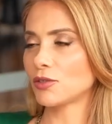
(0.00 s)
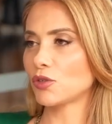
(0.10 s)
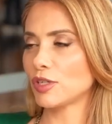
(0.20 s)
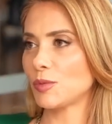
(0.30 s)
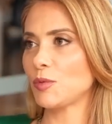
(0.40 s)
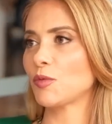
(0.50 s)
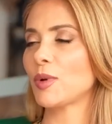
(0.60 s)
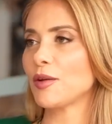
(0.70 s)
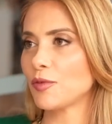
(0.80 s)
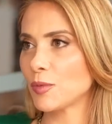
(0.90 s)
countries move
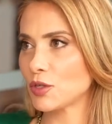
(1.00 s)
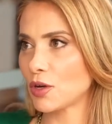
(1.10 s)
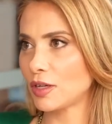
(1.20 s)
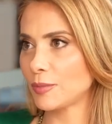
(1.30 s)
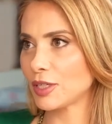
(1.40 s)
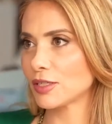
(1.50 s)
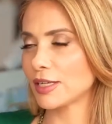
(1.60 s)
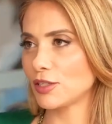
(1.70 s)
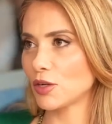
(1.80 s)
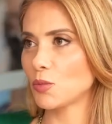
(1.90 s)
away from the dollar because
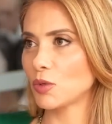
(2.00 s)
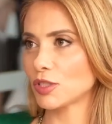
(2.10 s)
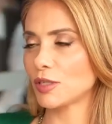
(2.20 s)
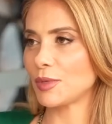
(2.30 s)
they don't want